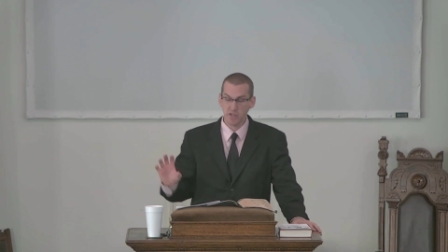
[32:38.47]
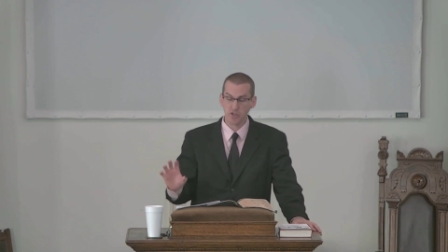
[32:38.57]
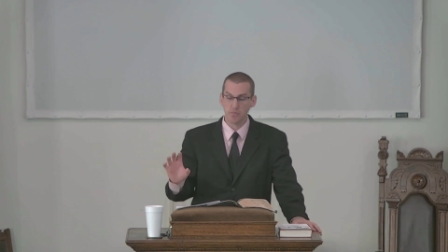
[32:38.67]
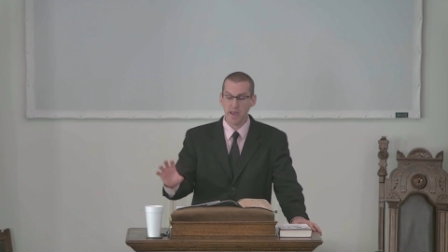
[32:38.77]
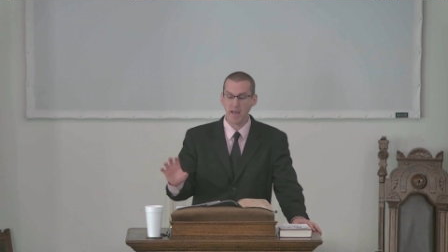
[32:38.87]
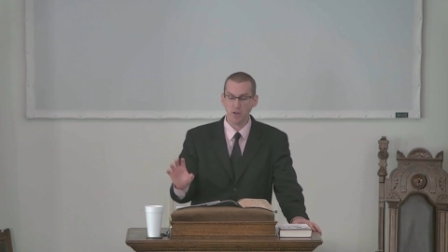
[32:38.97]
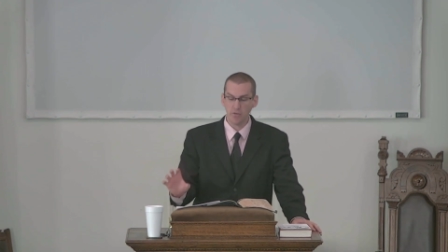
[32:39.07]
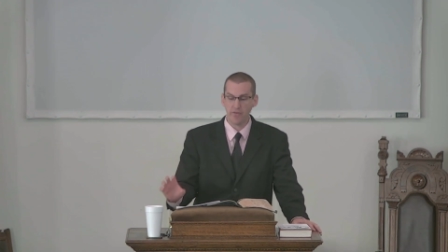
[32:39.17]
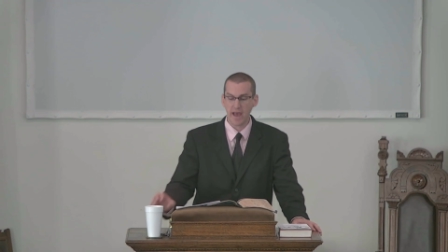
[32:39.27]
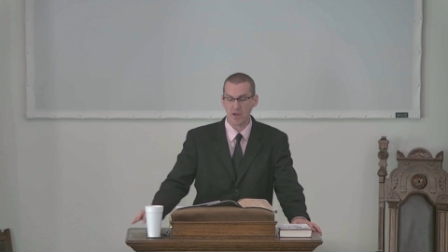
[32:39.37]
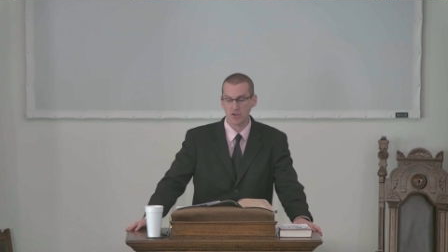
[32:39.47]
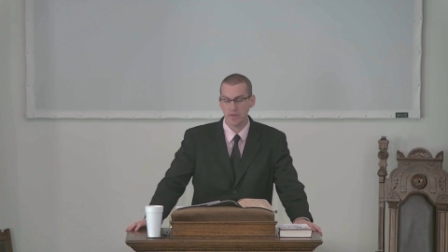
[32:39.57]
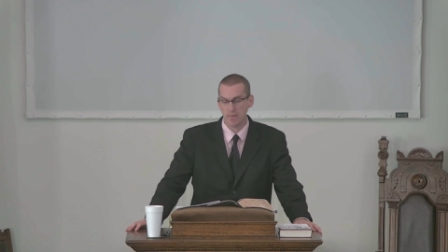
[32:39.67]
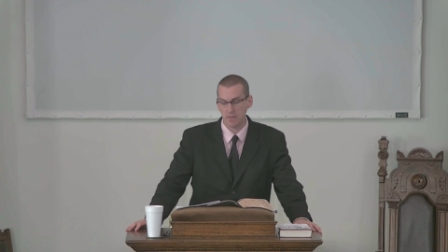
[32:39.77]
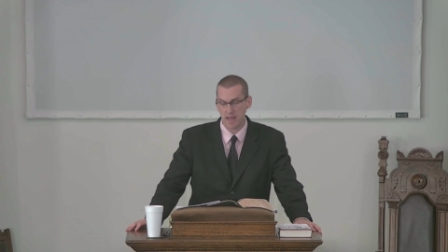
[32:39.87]
We just
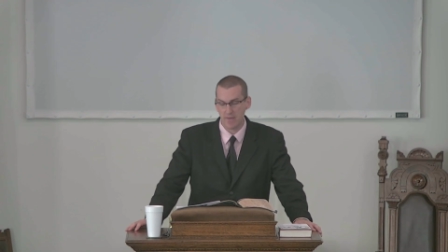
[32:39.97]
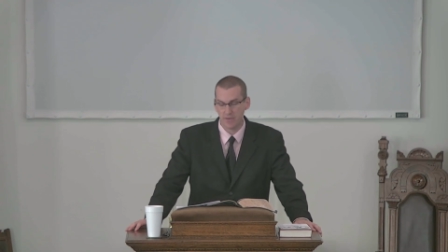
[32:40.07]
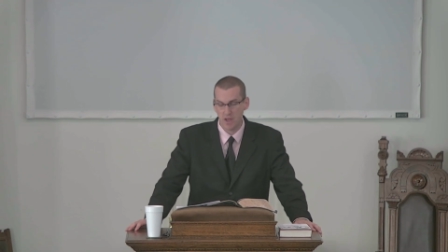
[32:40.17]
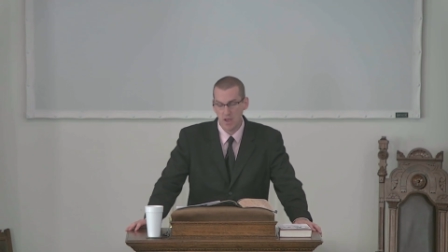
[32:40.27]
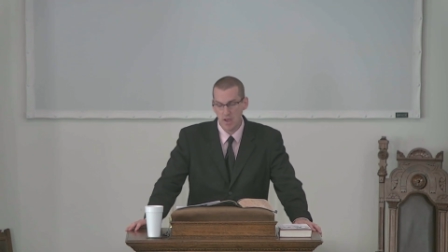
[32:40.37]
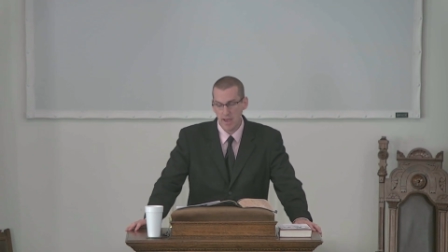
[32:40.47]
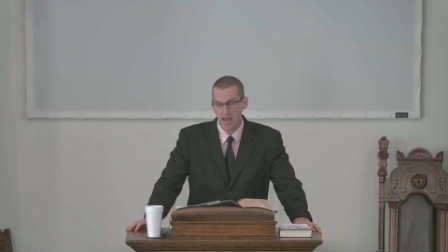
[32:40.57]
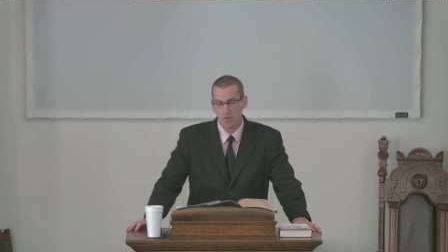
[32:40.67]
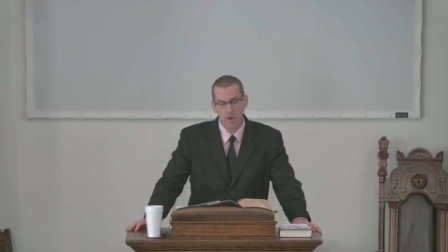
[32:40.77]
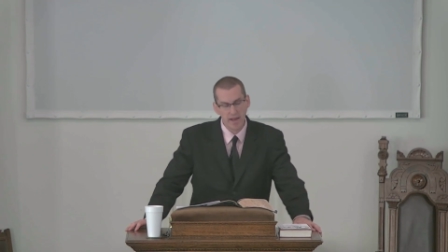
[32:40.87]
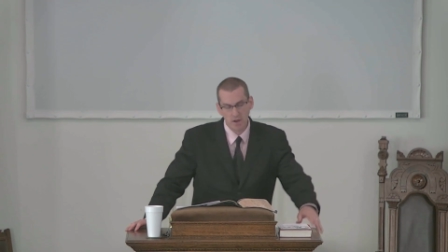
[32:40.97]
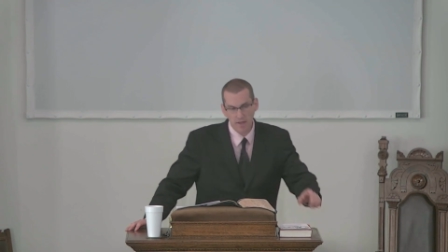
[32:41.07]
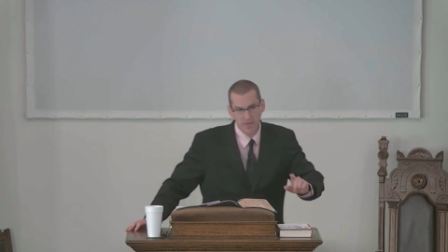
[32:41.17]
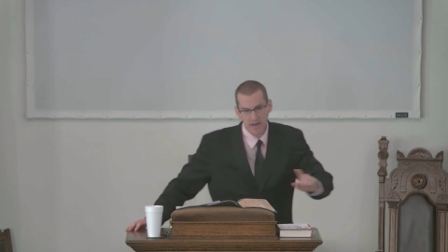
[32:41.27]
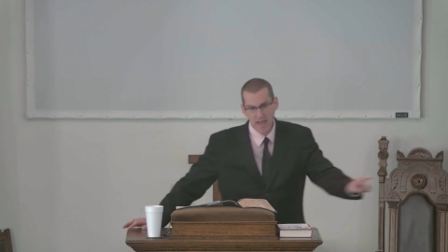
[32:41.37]
manufacture them left and right.
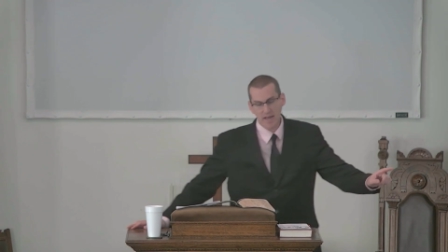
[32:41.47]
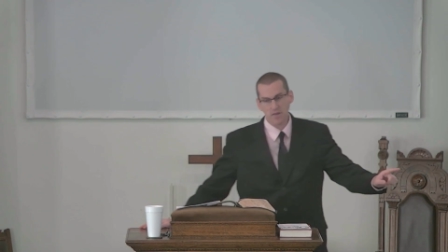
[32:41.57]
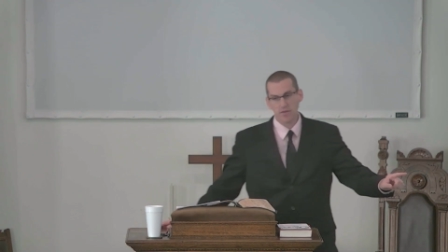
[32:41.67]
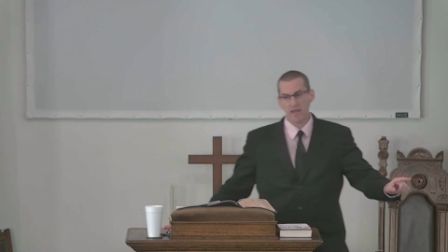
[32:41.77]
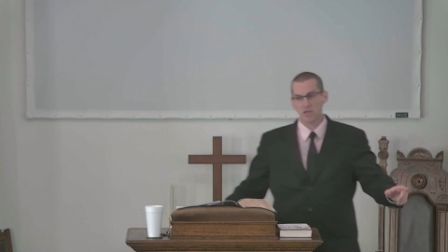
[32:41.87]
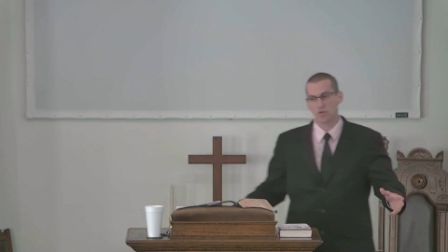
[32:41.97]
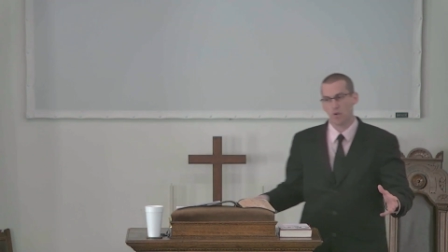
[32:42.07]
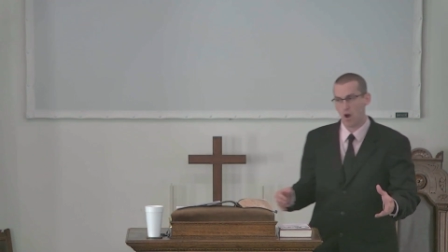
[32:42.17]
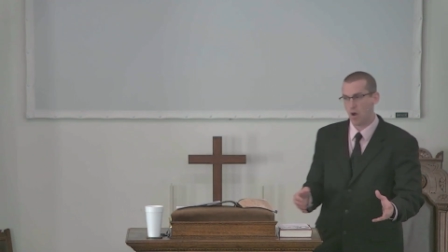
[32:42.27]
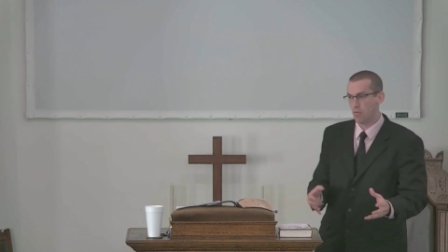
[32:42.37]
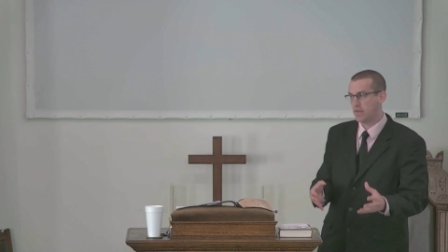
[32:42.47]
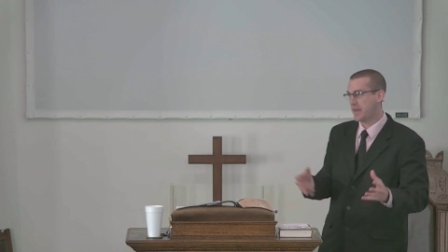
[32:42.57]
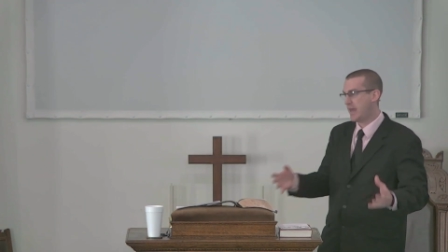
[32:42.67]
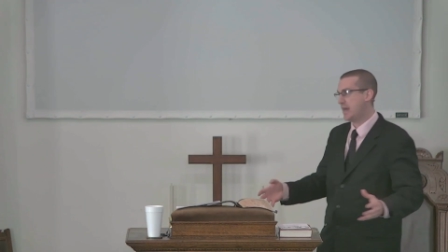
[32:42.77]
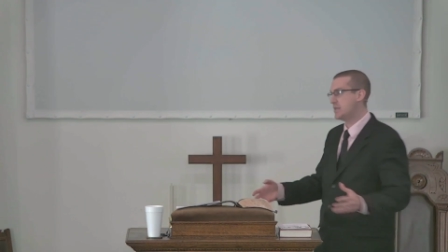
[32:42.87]
Not that anything is wrong
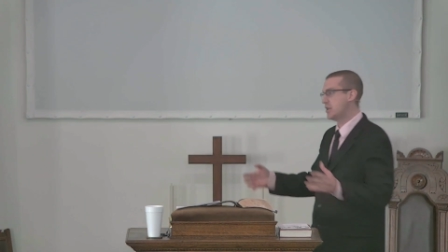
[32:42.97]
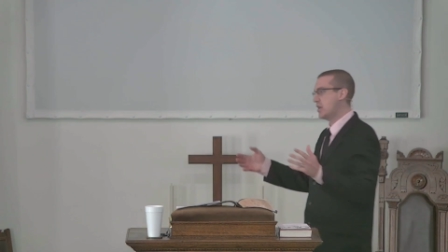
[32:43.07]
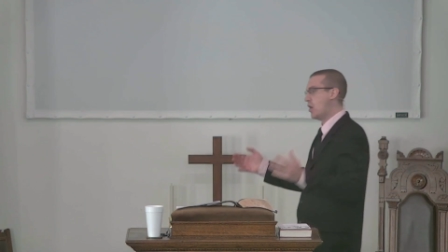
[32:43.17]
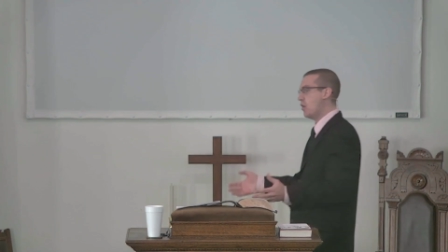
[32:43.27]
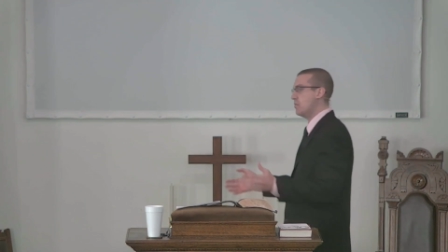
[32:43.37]
with kids and